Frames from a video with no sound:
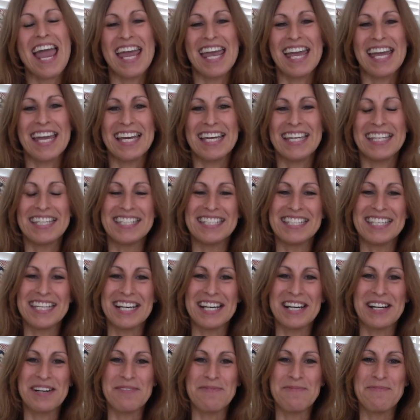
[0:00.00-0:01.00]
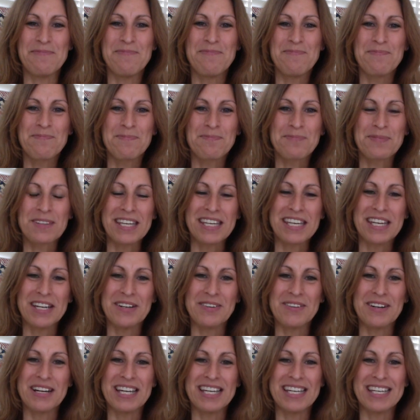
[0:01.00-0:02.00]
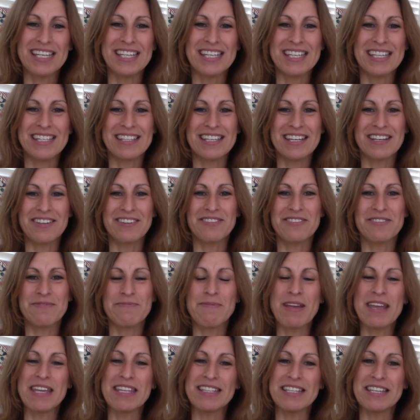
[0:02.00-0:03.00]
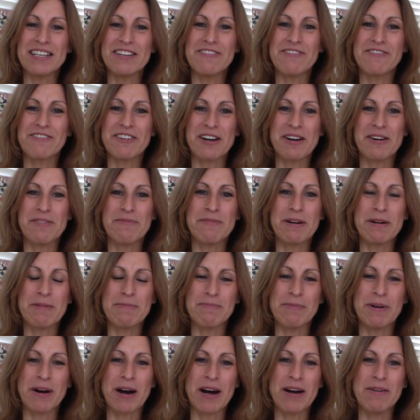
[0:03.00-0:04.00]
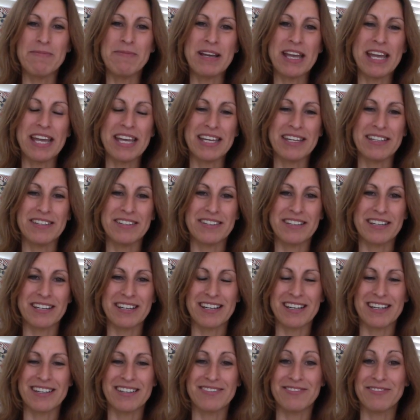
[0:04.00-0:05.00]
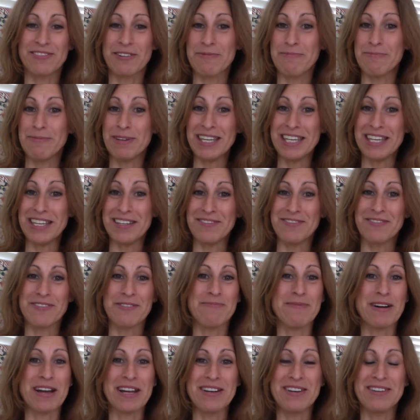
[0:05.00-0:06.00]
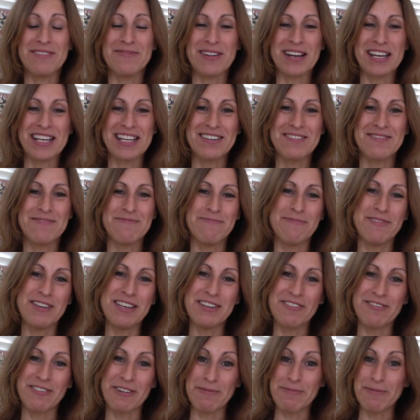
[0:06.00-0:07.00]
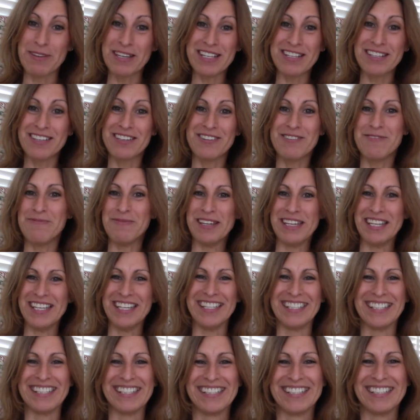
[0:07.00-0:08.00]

and, um, you know, they're mainly from Bob and uh, from me, from my, my me, from me to me.